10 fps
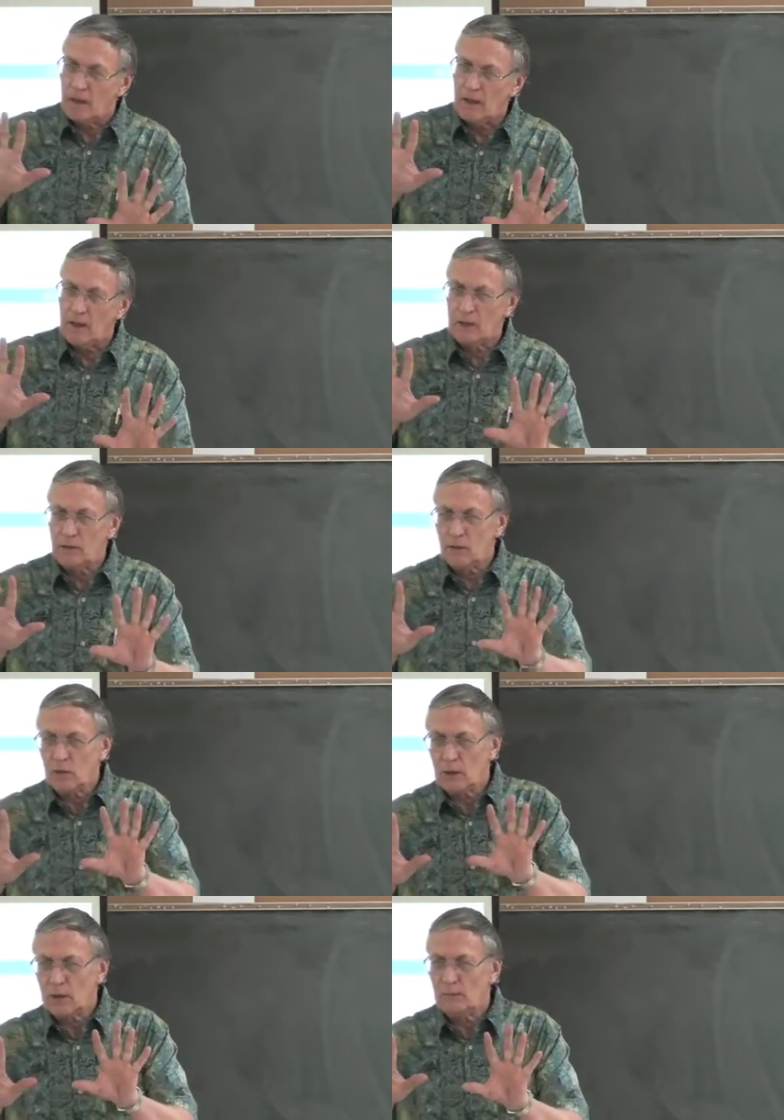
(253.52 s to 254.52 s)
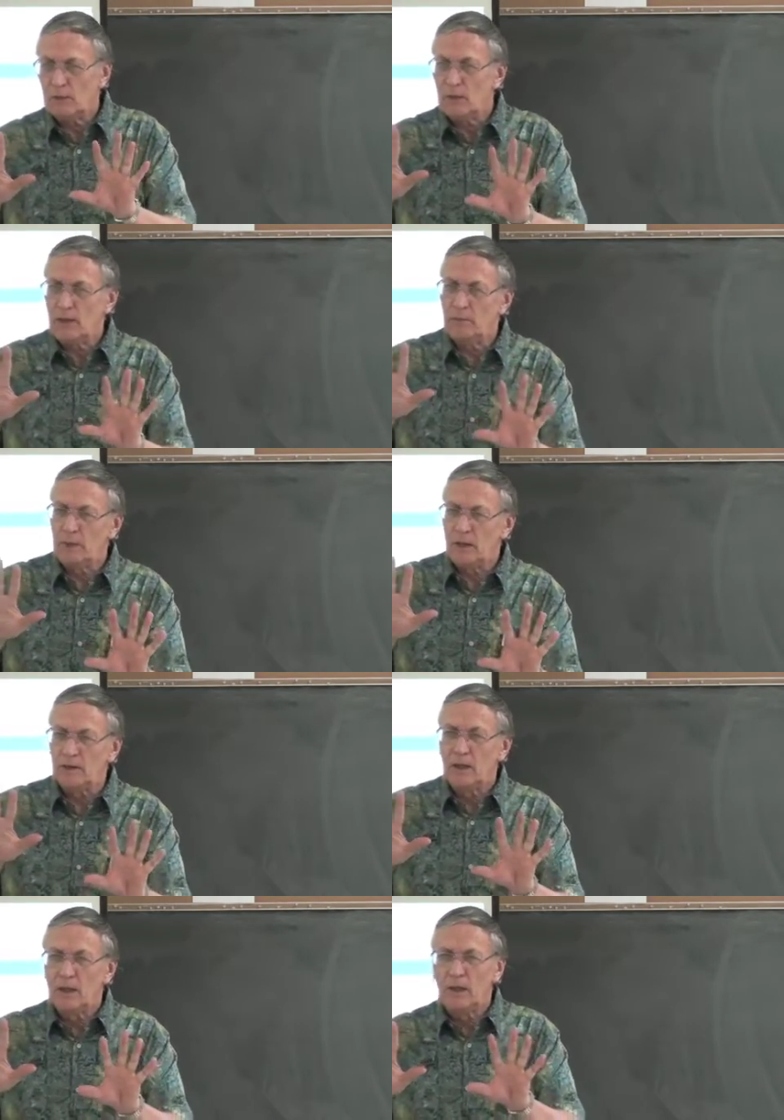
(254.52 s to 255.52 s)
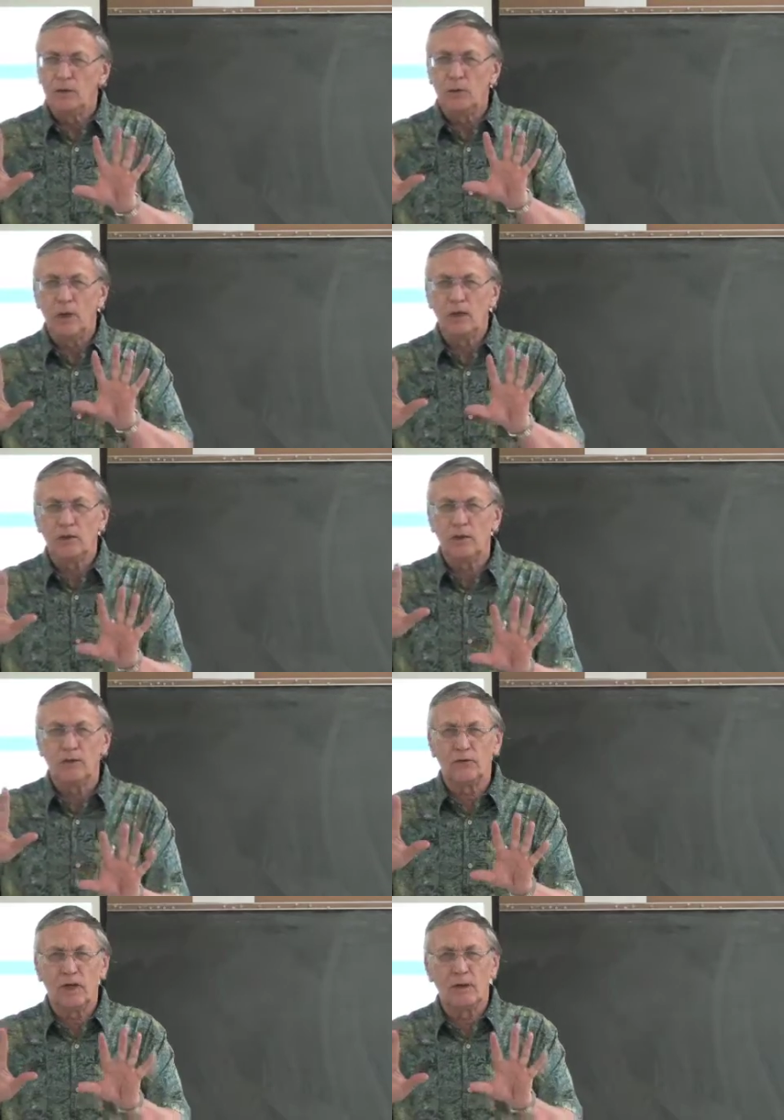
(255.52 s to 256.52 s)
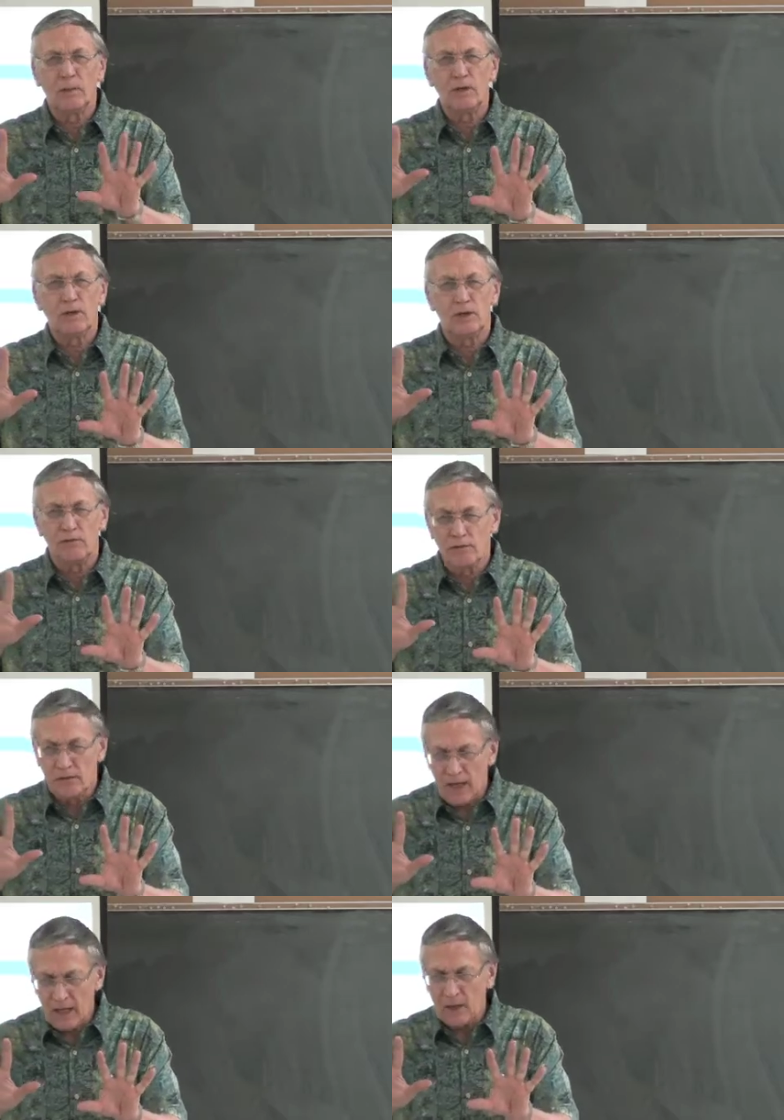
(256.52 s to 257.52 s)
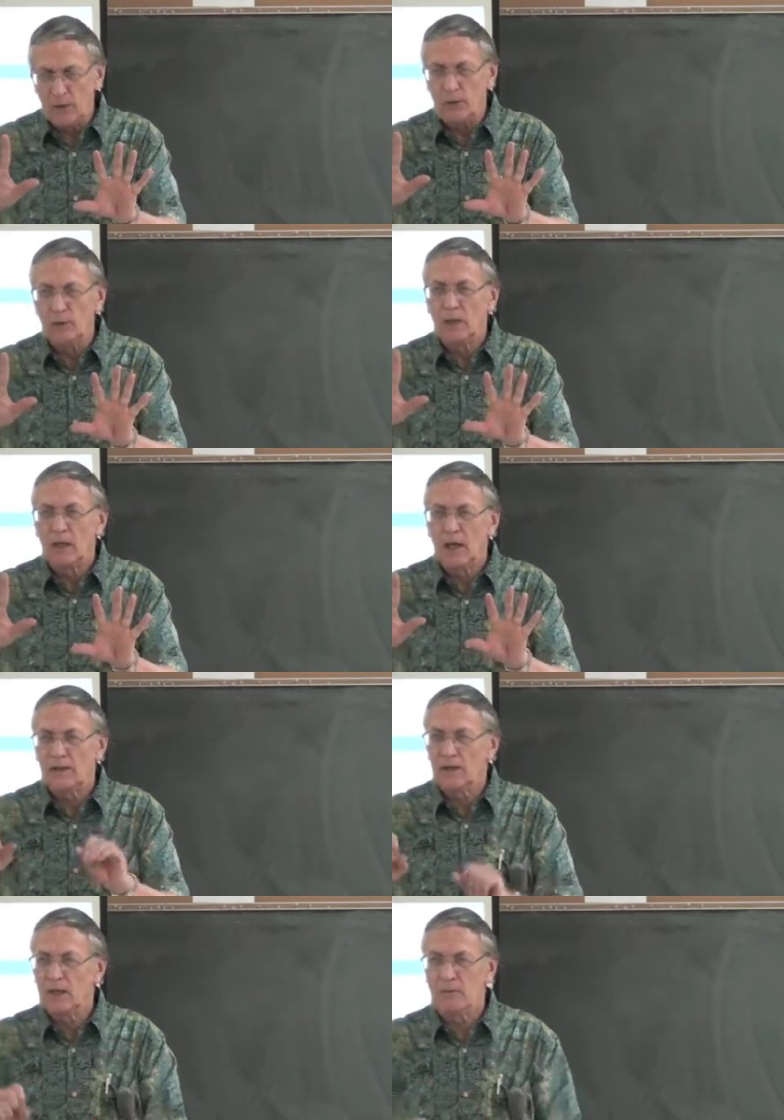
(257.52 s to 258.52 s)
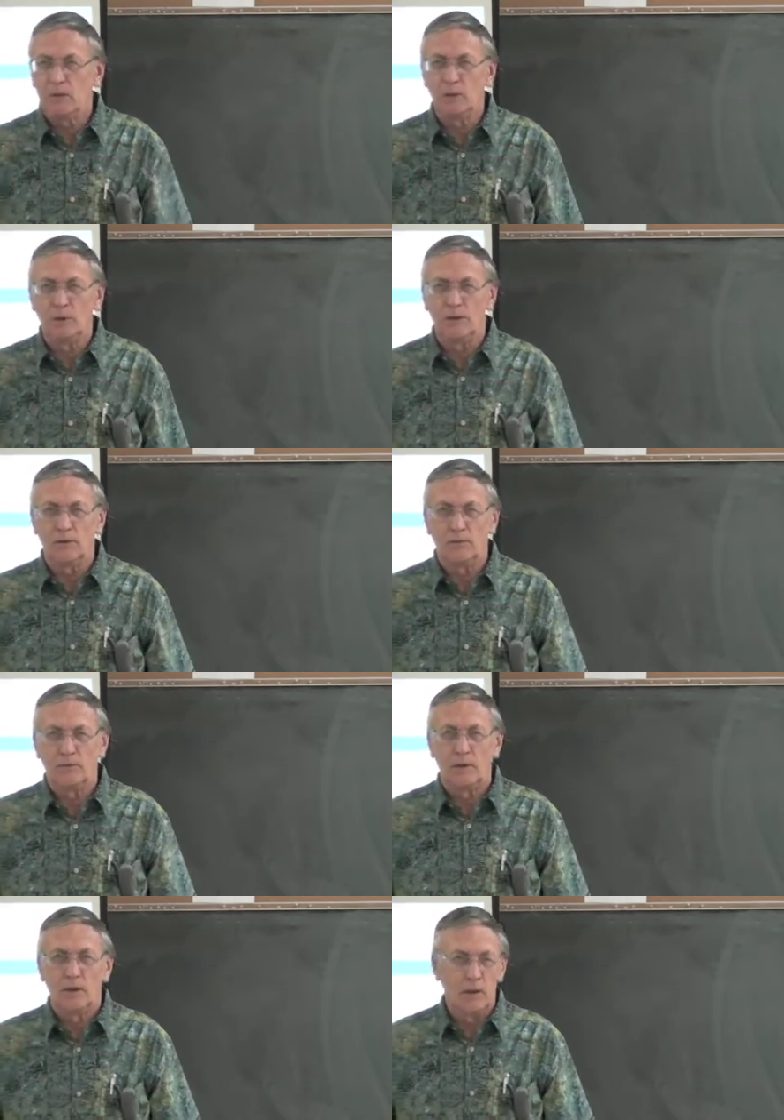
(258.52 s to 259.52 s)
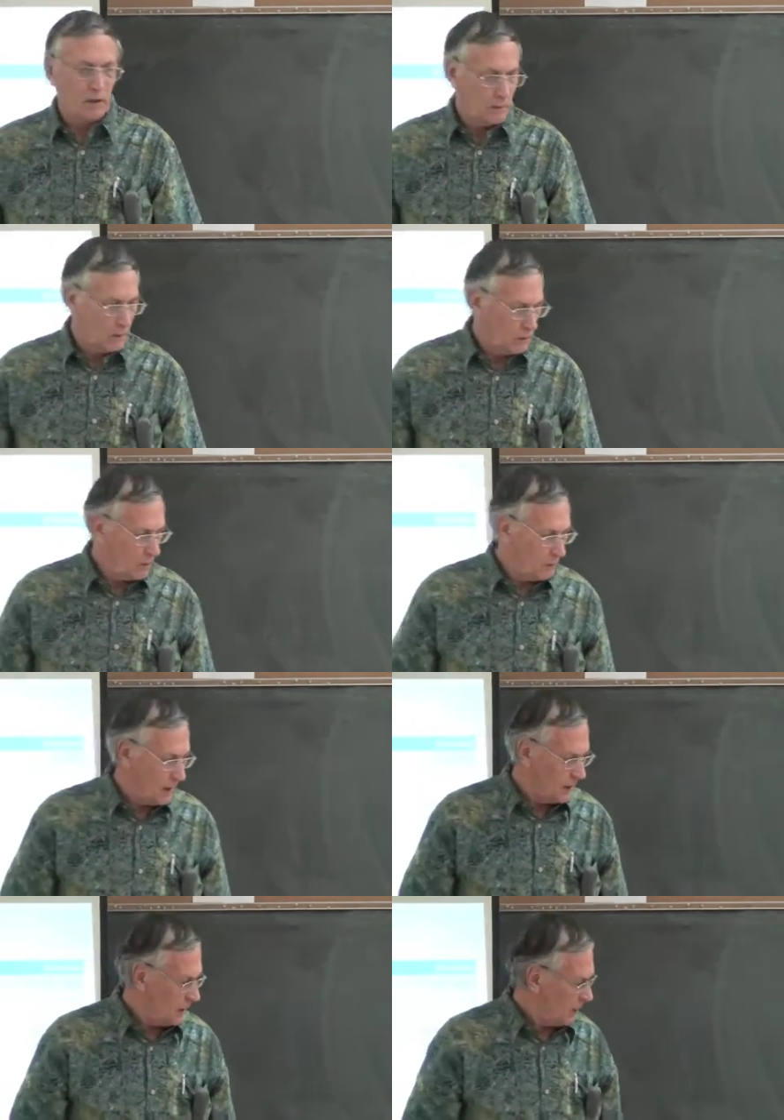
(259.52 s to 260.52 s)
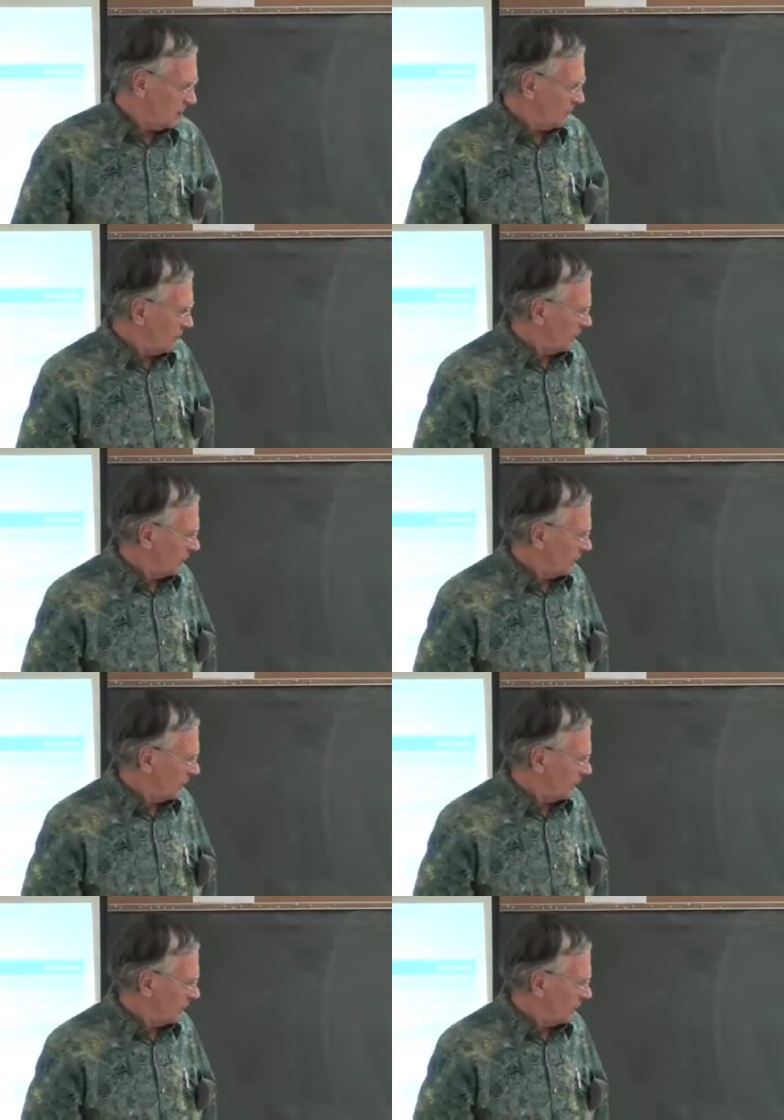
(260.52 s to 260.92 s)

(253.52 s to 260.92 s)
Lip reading: and you'll come and you actually establish the value at that moment. You know, I don't know if